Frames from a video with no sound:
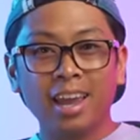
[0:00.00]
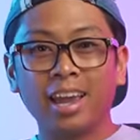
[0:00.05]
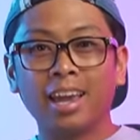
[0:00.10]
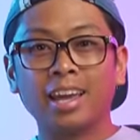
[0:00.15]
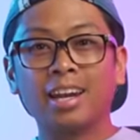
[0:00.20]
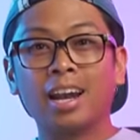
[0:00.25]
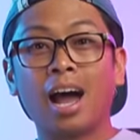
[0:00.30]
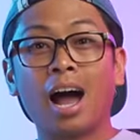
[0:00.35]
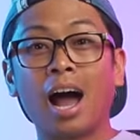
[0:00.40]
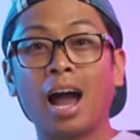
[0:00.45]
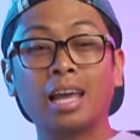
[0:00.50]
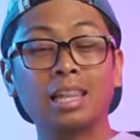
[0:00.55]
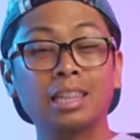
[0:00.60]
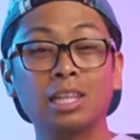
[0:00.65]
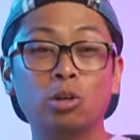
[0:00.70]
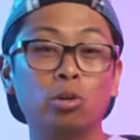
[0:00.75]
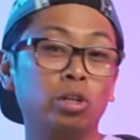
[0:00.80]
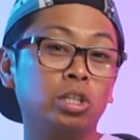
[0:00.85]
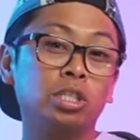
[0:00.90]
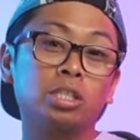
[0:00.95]
And I
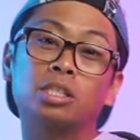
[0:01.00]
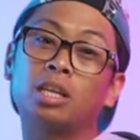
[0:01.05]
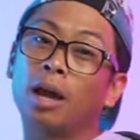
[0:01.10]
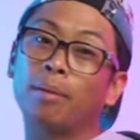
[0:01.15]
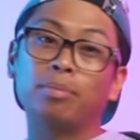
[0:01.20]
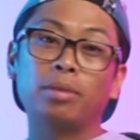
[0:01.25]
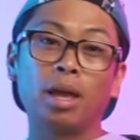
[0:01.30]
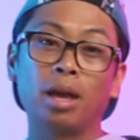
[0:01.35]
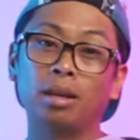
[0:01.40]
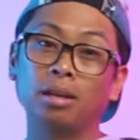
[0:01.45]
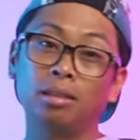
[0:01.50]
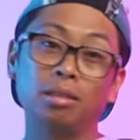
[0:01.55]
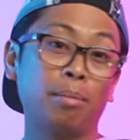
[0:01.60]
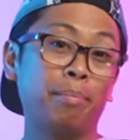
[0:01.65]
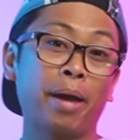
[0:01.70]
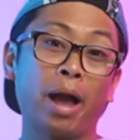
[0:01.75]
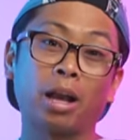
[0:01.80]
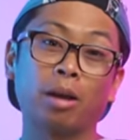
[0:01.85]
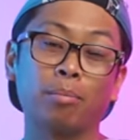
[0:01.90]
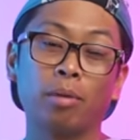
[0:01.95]
literally just kept that in the
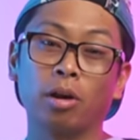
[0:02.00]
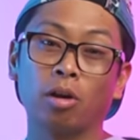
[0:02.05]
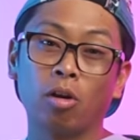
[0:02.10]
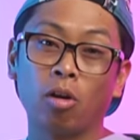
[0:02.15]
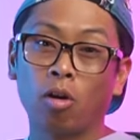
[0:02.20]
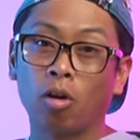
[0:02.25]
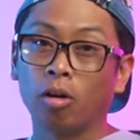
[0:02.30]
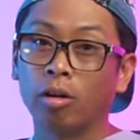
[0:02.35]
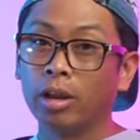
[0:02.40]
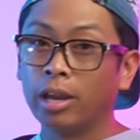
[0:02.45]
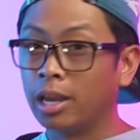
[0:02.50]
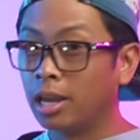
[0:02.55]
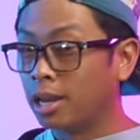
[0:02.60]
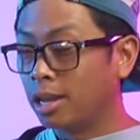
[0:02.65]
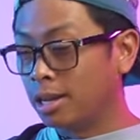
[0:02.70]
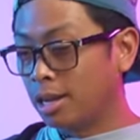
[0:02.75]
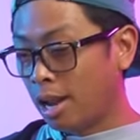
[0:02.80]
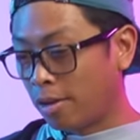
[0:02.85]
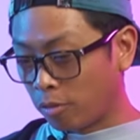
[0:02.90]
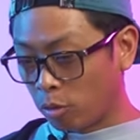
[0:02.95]
back of my car.
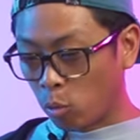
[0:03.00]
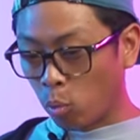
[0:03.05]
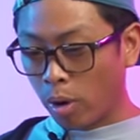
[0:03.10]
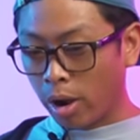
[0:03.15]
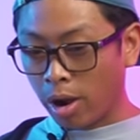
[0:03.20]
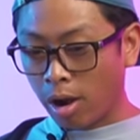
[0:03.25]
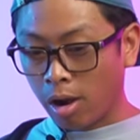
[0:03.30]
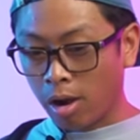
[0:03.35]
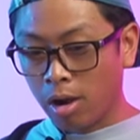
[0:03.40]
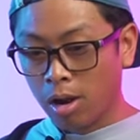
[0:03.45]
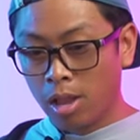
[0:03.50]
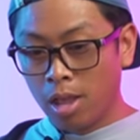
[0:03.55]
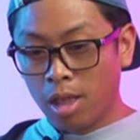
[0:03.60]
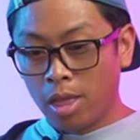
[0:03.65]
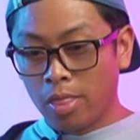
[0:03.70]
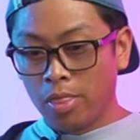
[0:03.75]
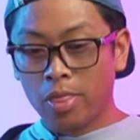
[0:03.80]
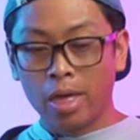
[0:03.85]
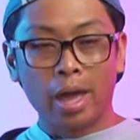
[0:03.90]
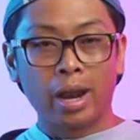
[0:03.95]
And everywhere
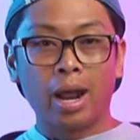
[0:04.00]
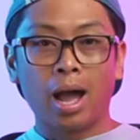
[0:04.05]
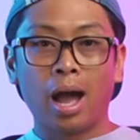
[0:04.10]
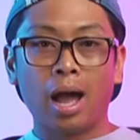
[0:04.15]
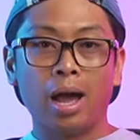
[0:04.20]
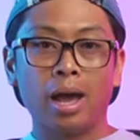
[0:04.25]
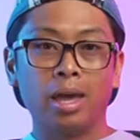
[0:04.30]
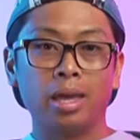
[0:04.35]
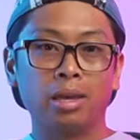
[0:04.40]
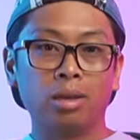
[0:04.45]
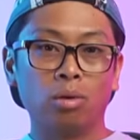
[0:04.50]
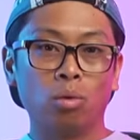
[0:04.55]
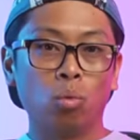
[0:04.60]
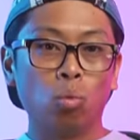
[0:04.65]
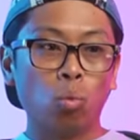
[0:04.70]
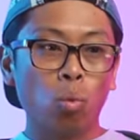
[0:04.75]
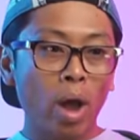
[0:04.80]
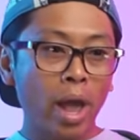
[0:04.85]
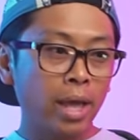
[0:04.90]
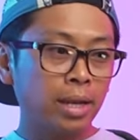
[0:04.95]
that I
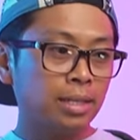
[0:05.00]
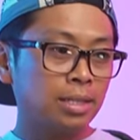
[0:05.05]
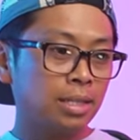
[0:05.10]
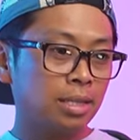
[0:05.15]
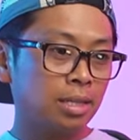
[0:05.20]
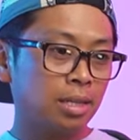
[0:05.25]
went,